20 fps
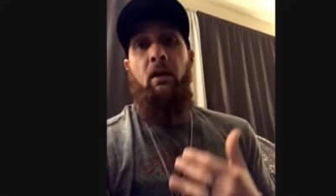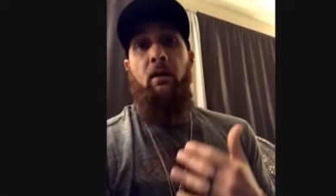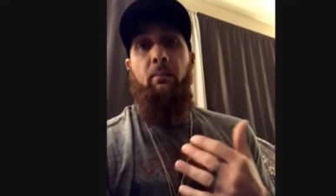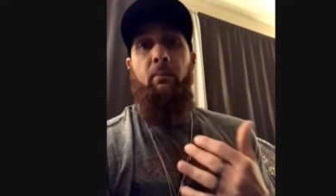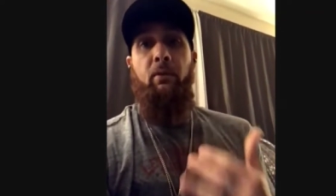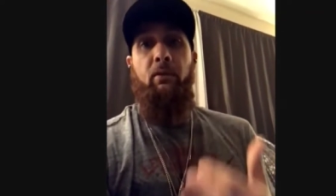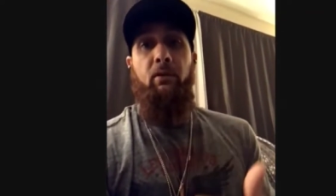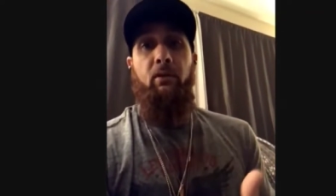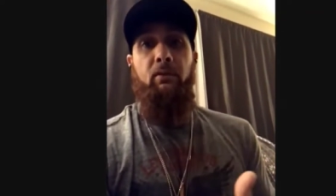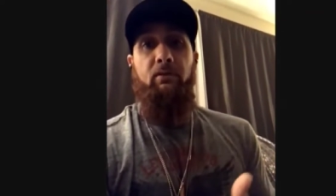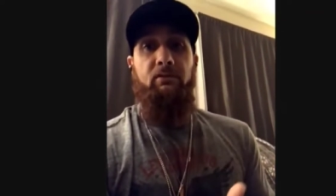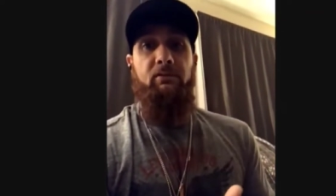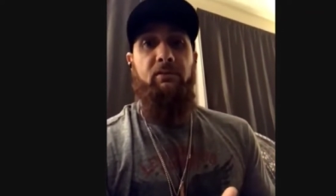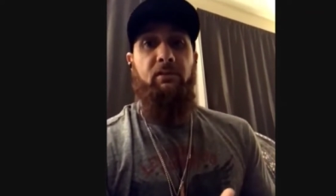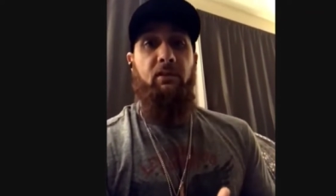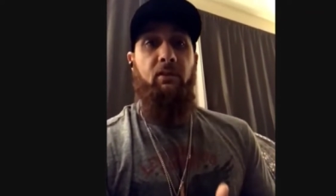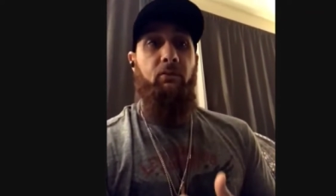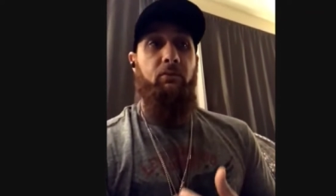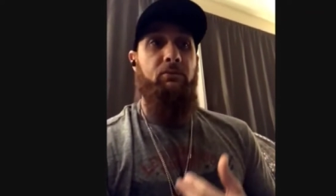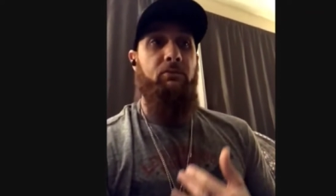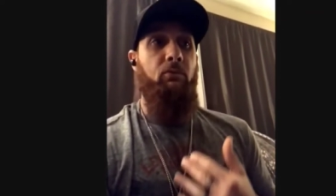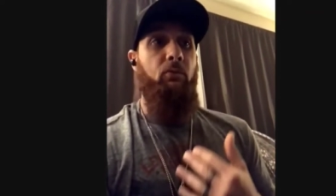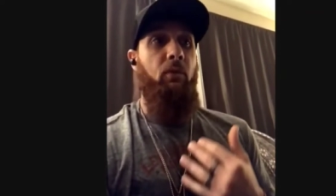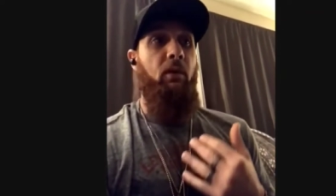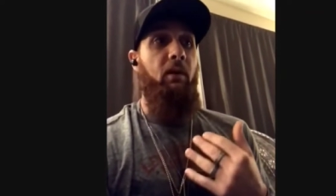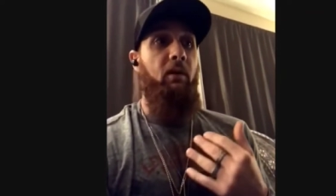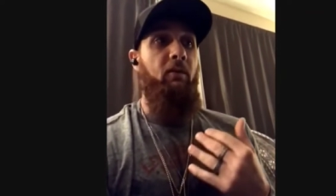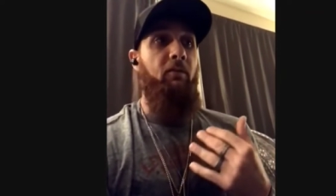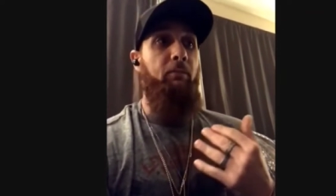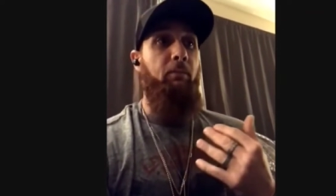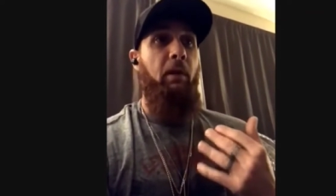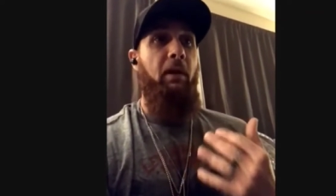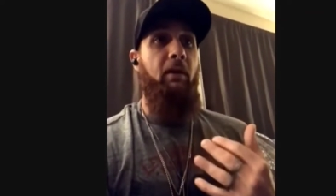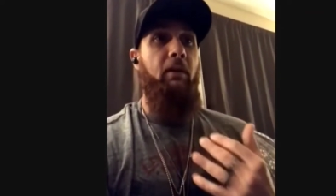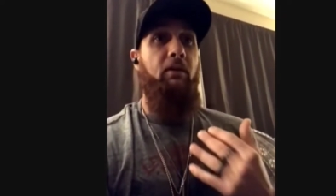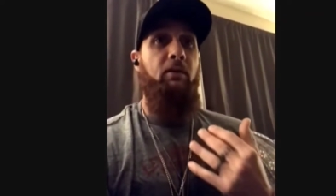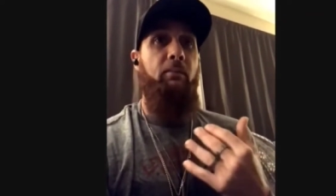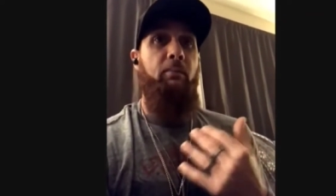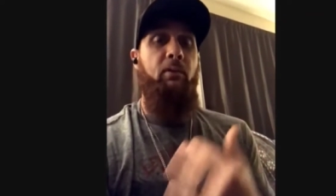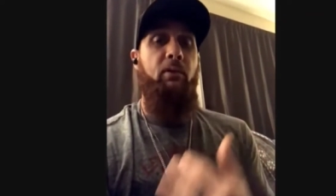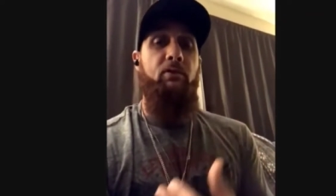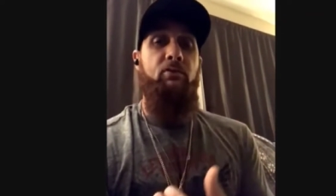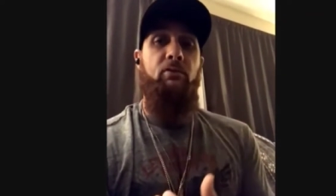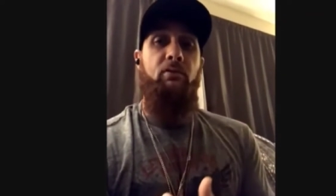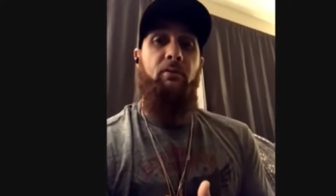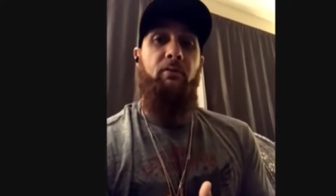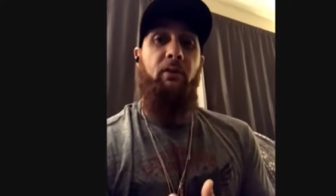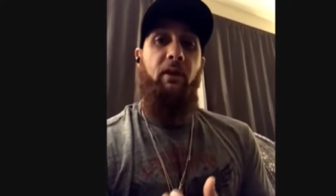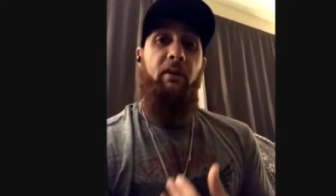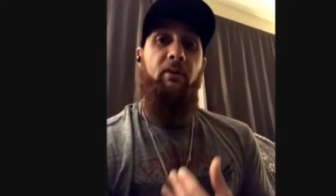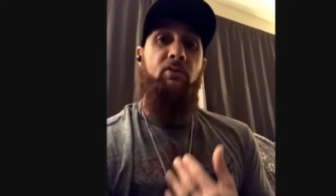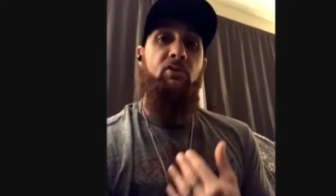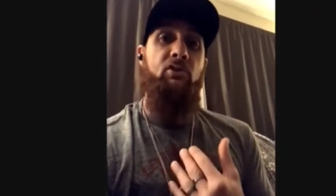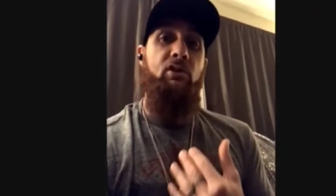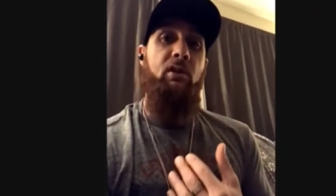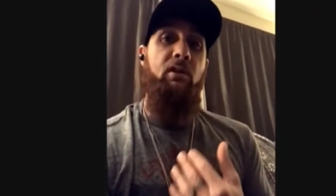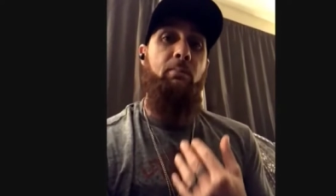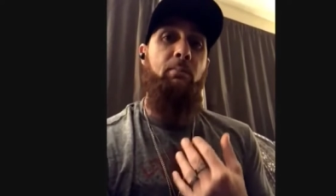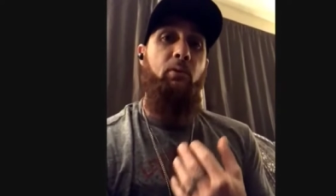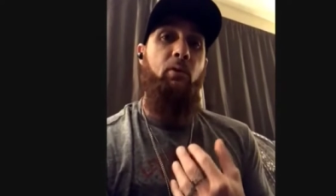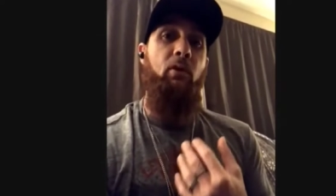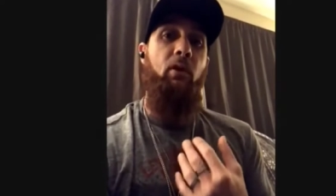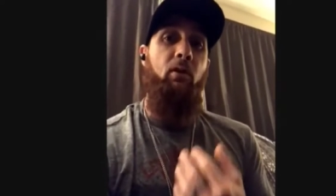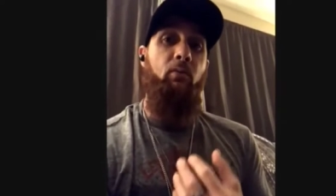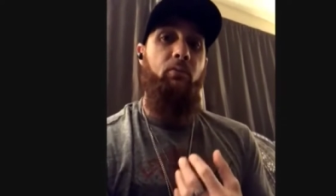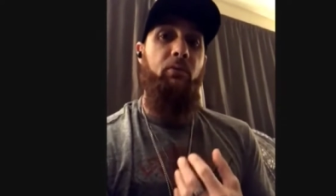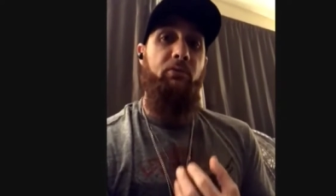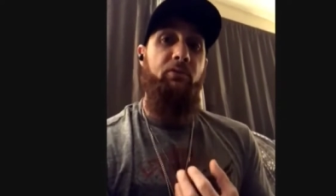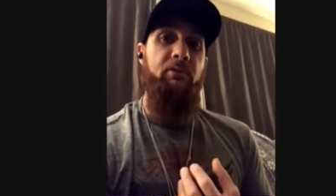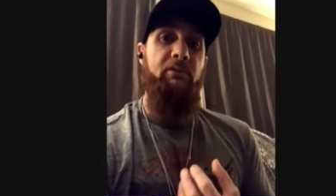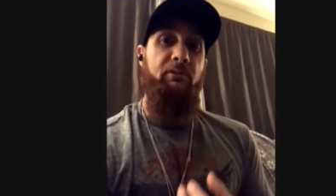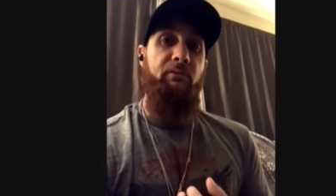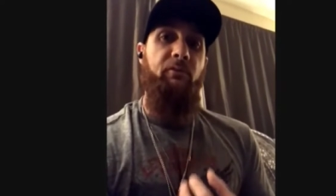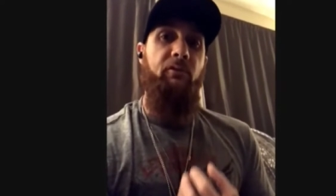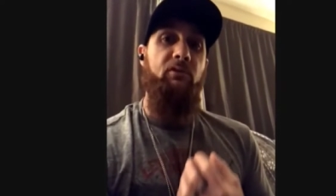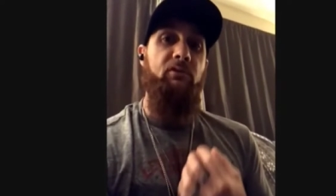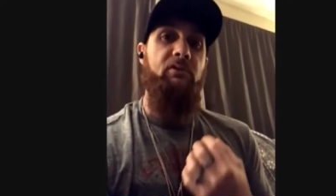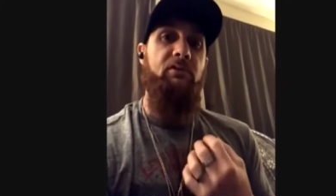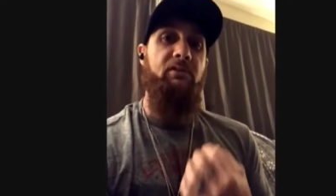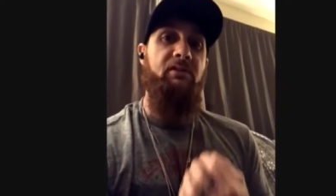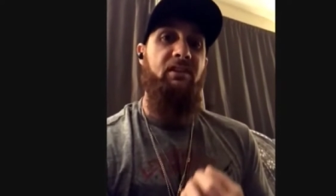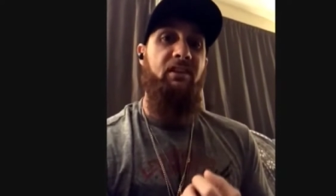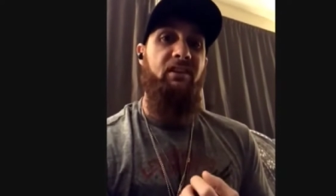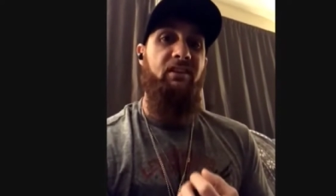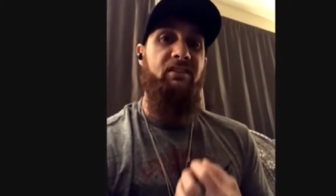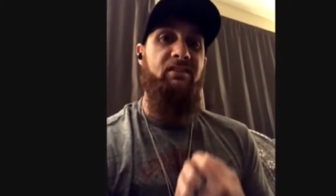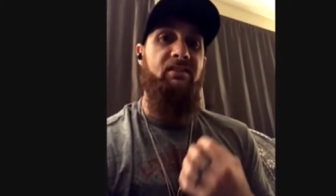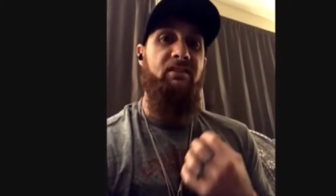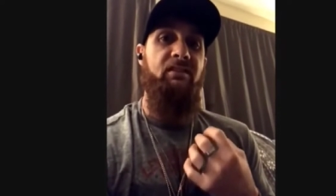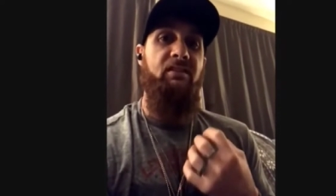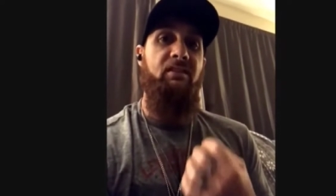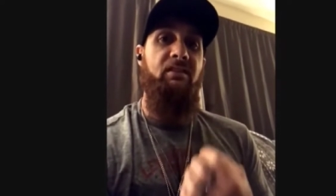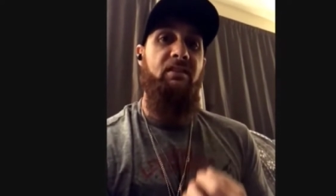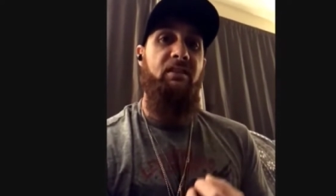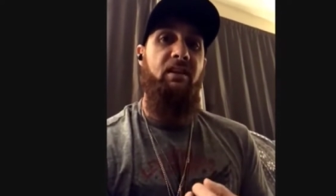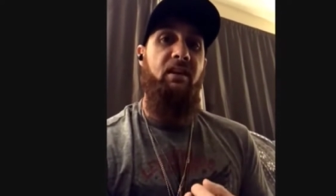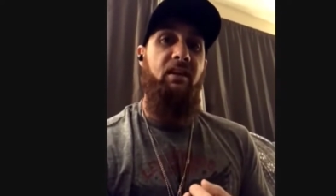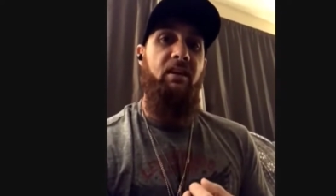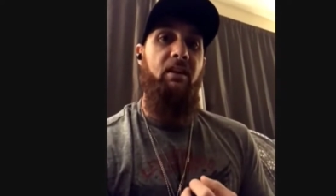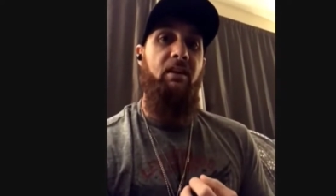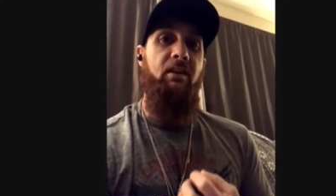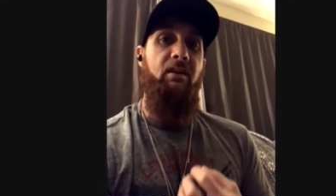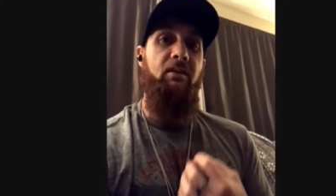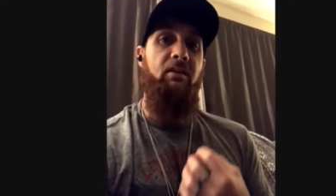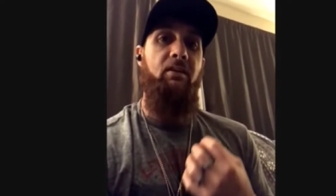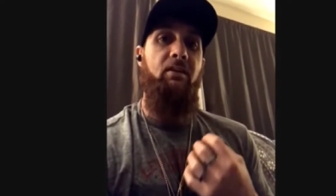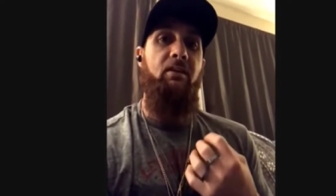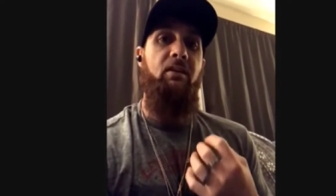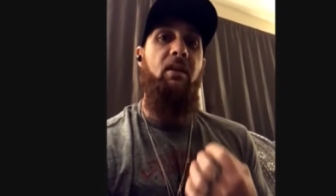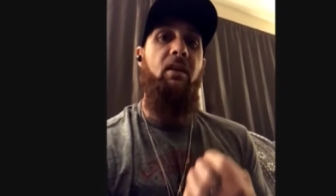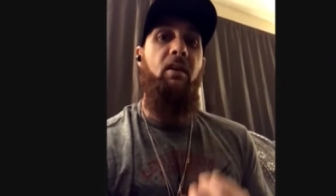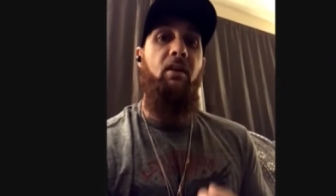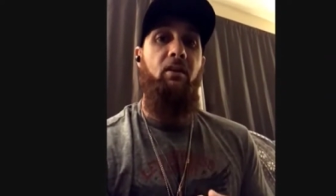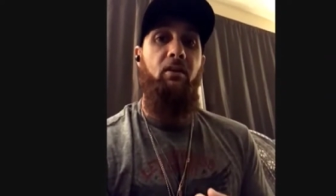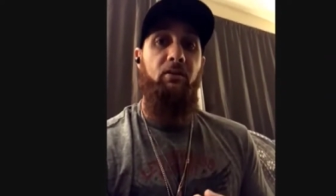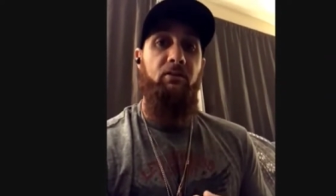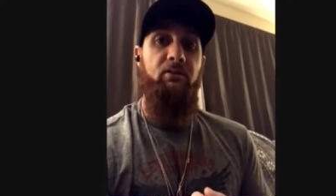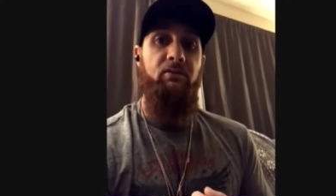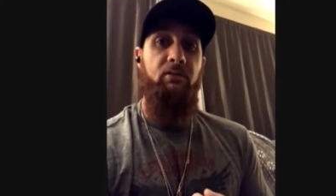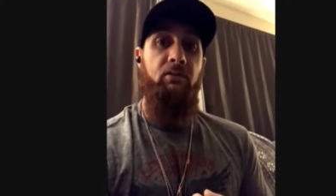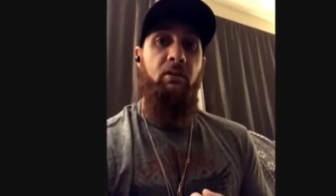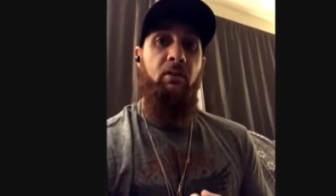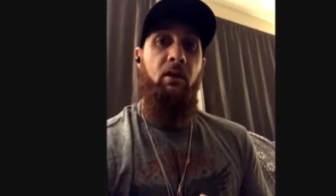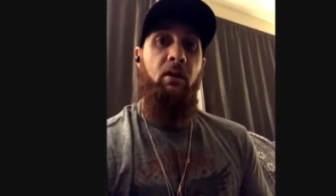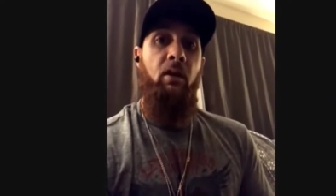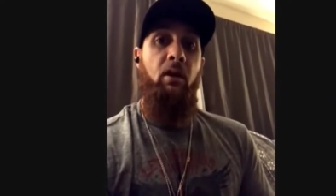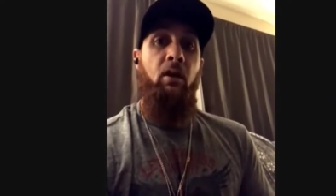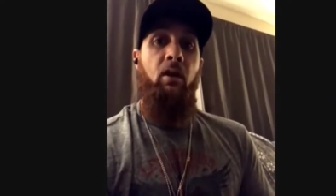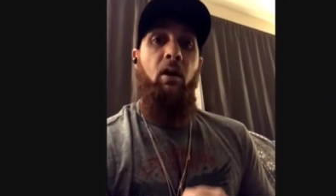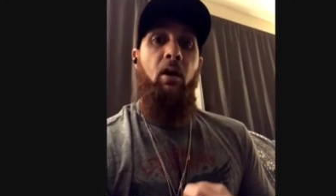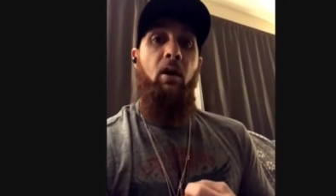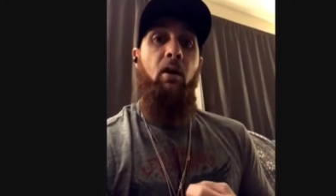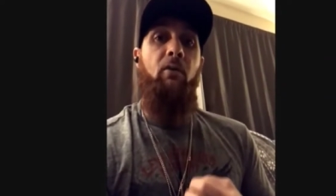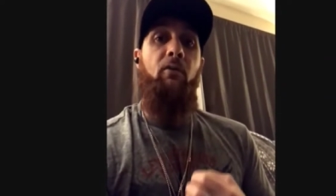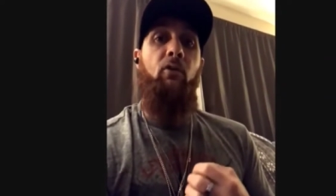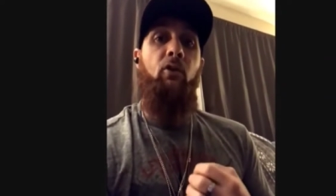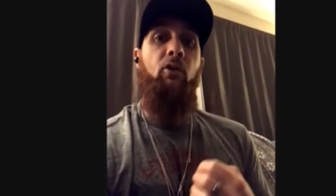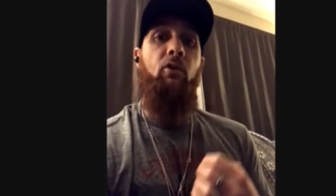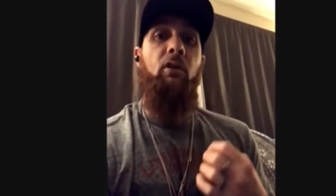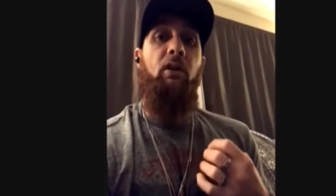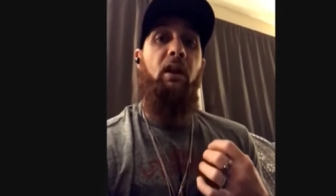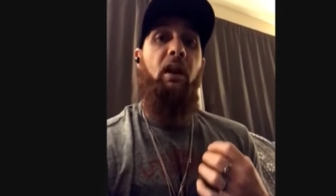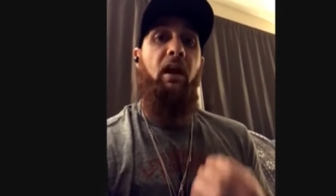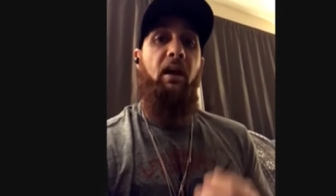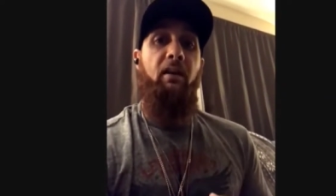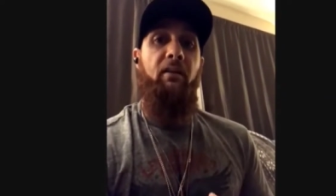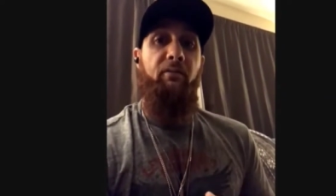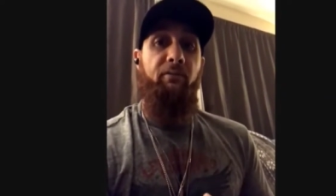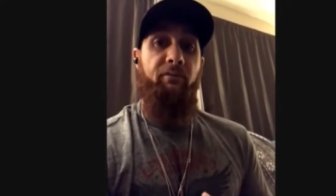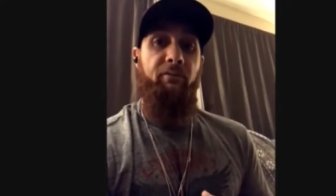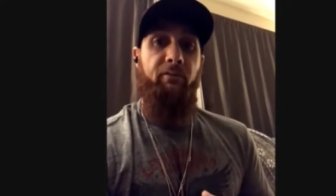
because it was a way of painting the picture of like she put up with this for 16 years of her life